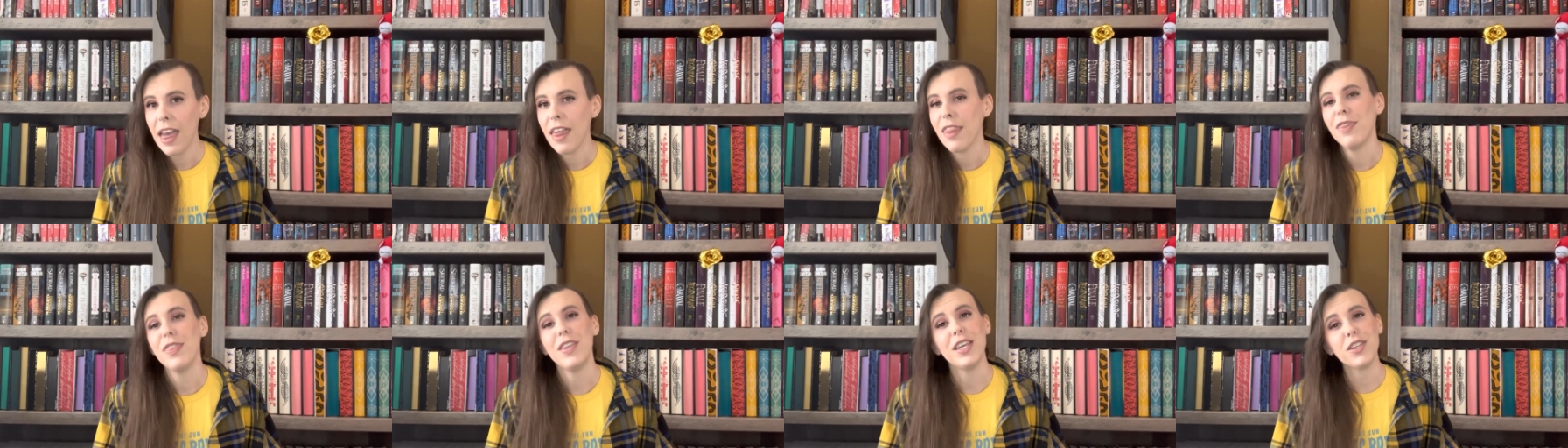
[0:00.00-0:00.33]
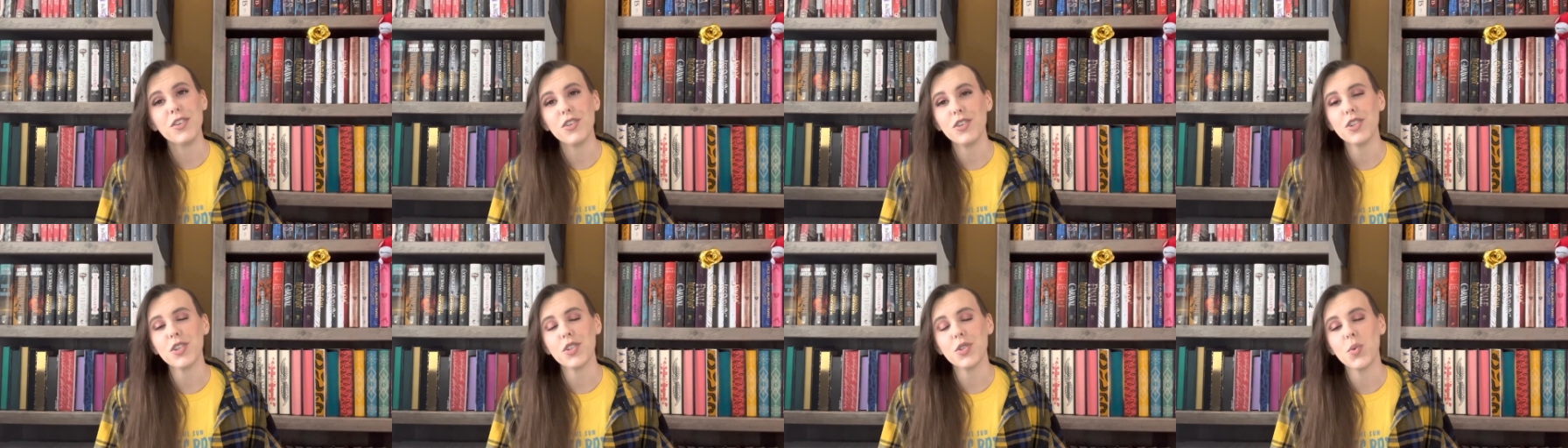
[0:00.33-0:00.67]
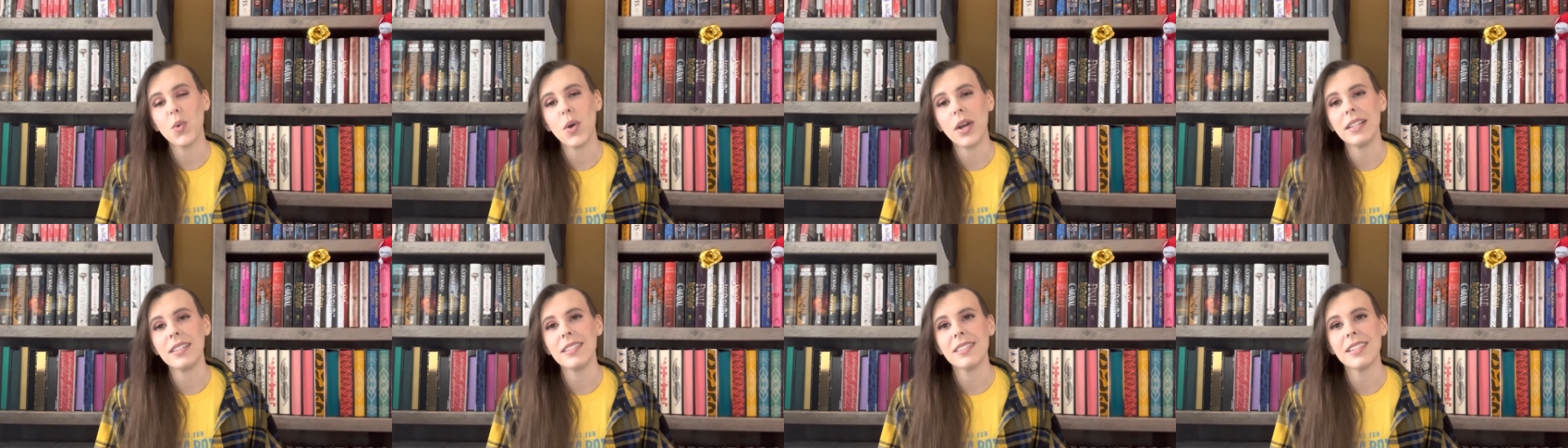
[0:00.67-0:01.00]
These are just
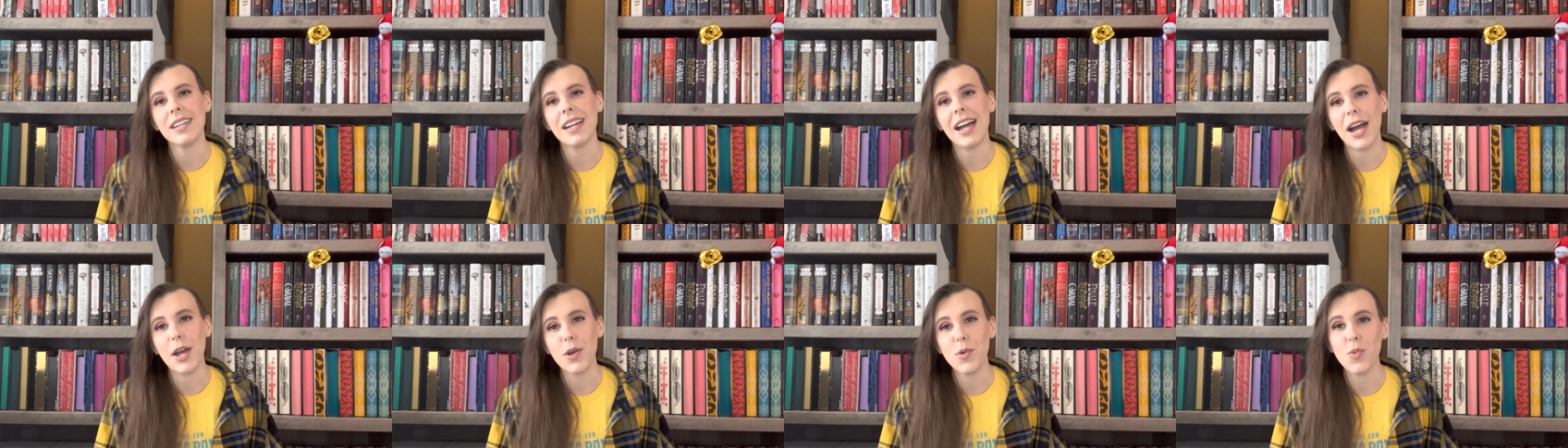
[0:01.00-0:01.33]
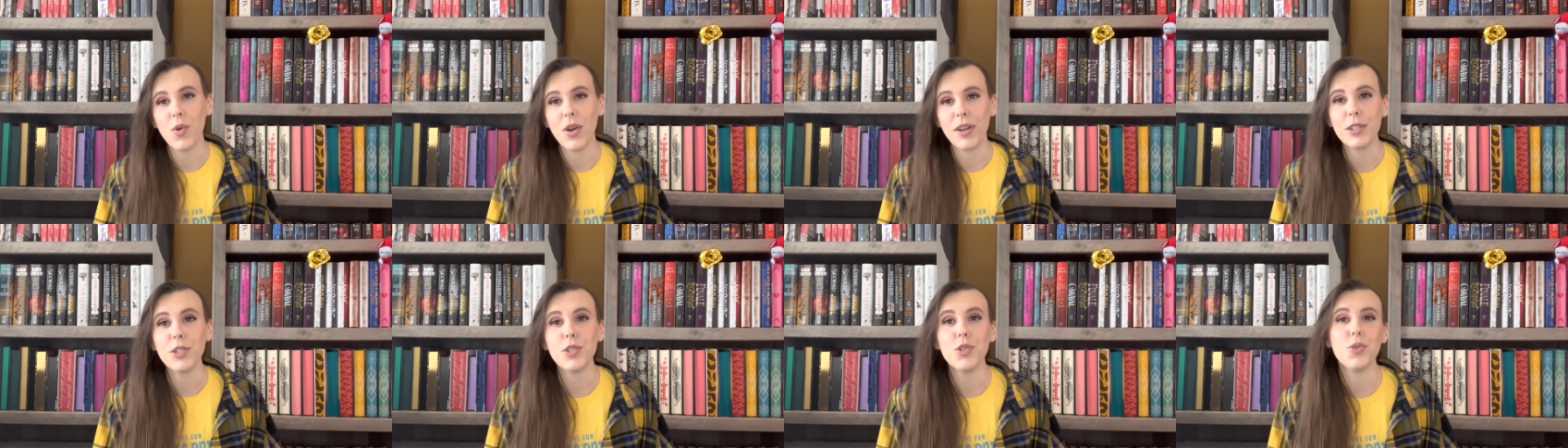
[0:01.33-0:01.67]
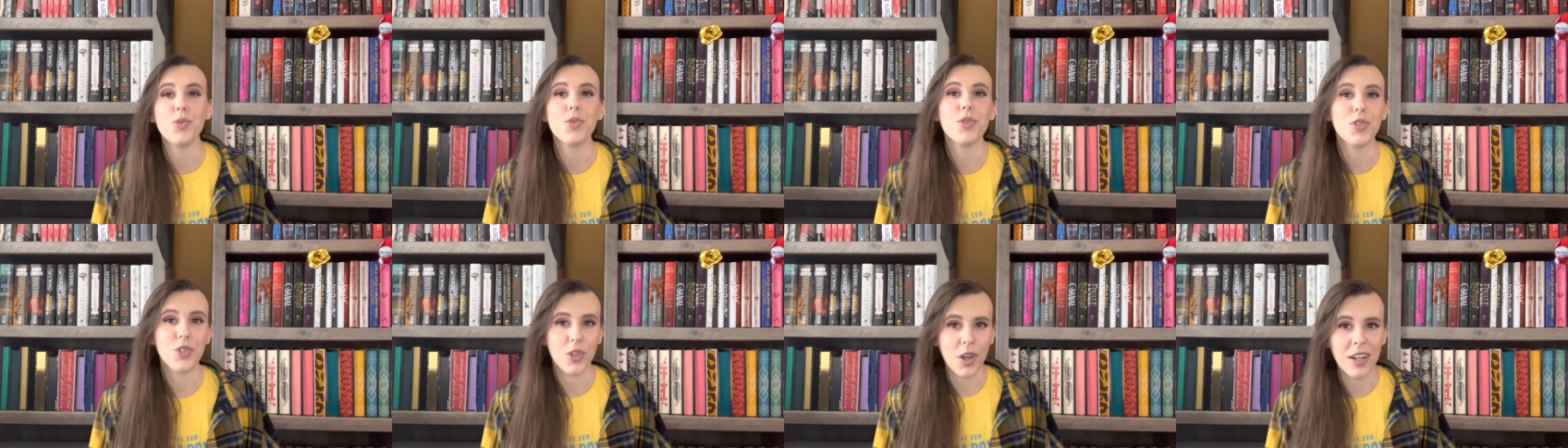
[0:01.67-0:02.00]
ones that I want to
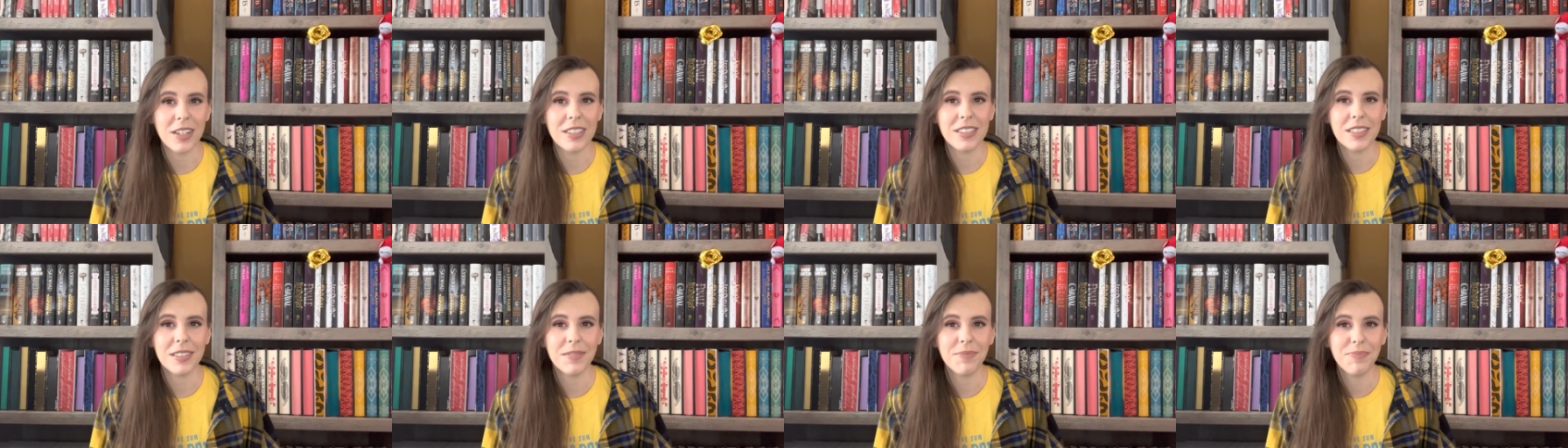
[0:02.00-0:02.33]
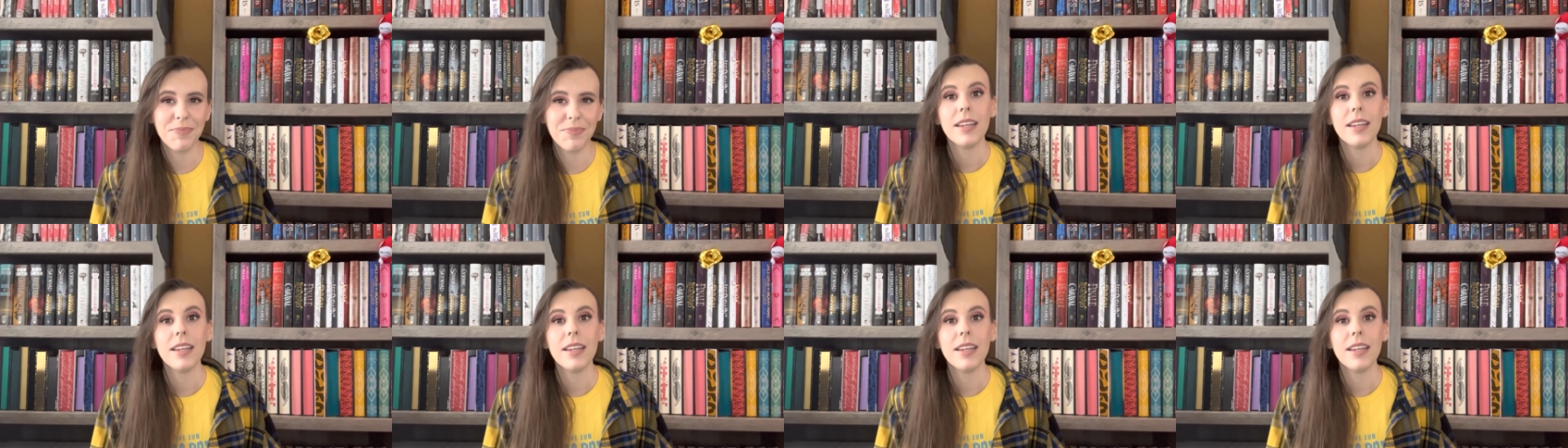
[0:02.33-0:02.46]
start